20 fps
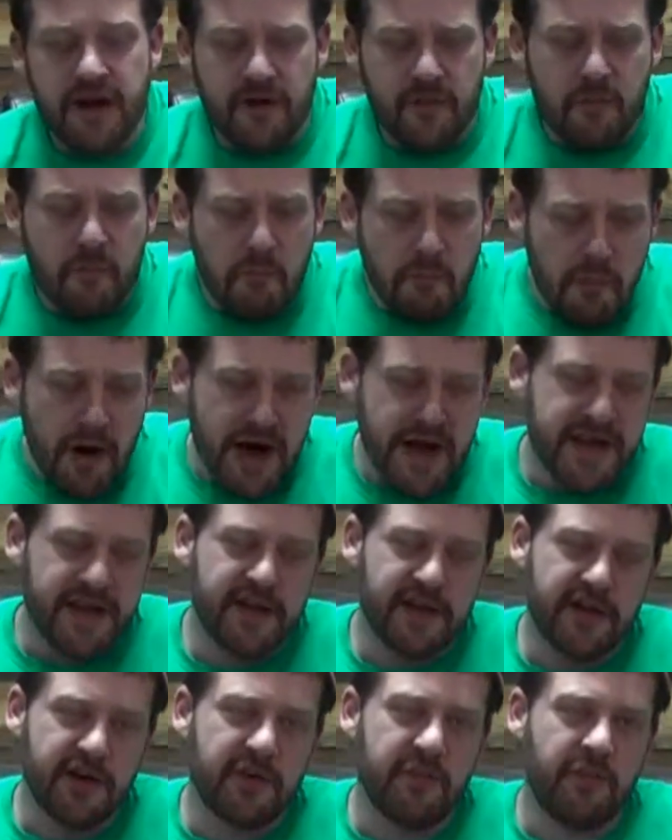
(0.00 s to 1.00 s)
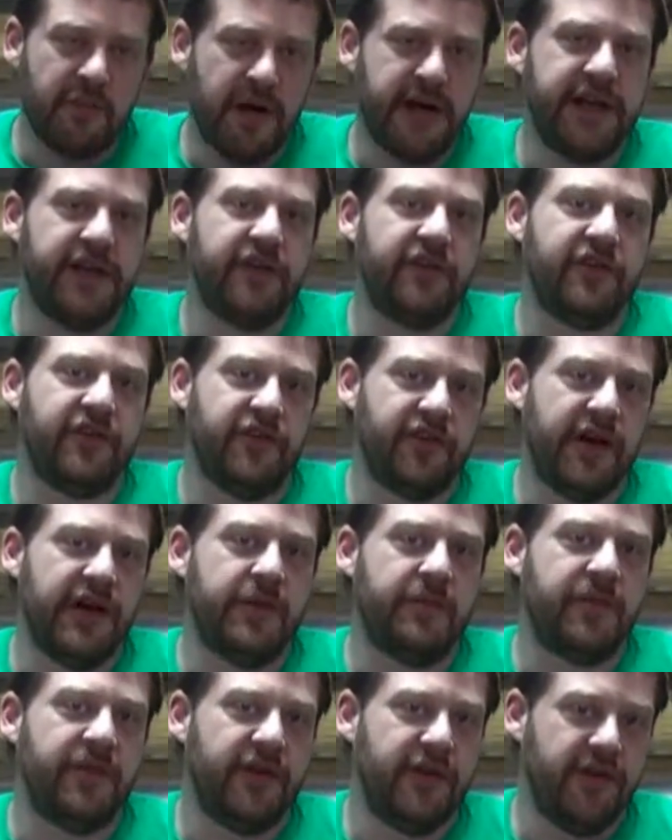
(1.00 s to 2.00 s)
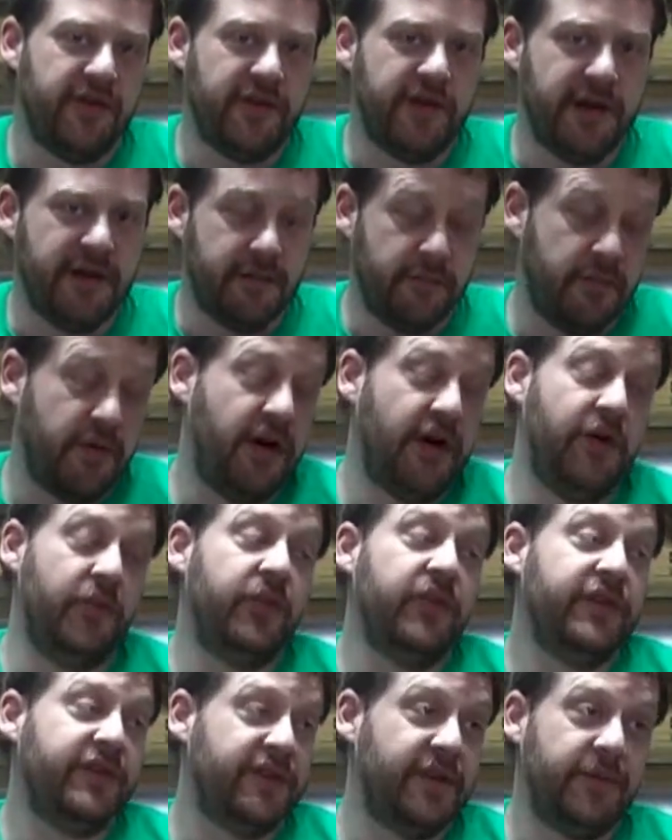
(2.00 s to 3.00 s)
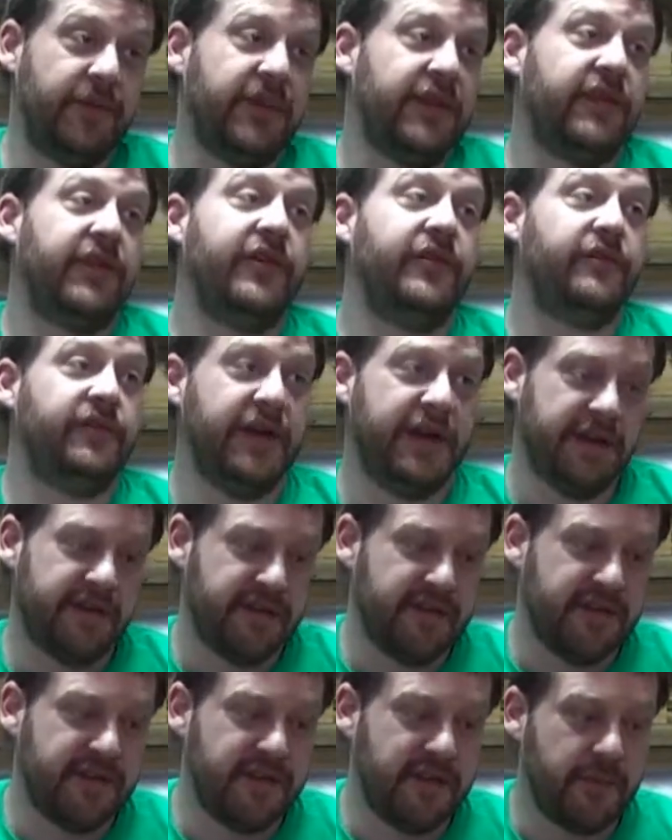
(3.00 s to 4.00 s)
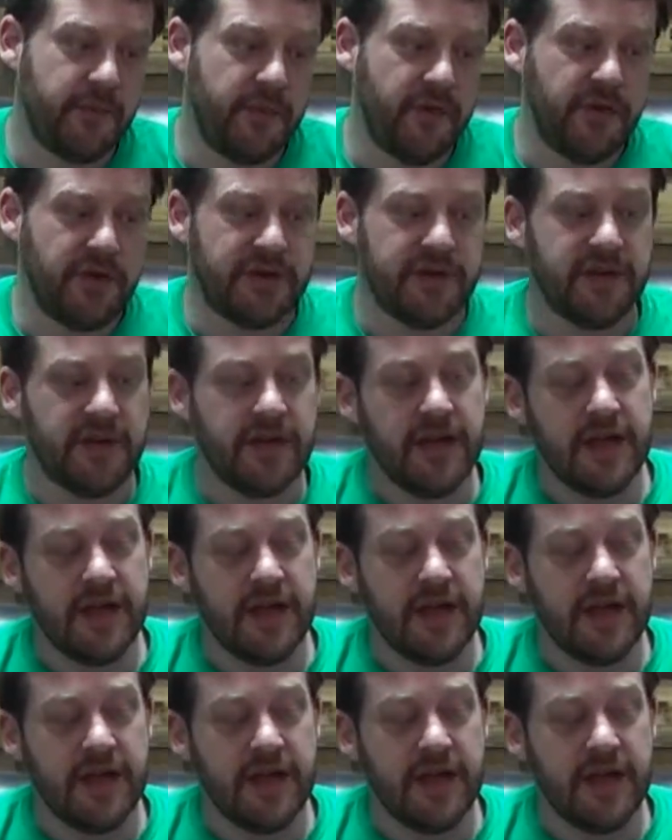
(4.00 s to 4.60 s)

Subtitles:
minor gripe, though, and probably something they'll fix at some point.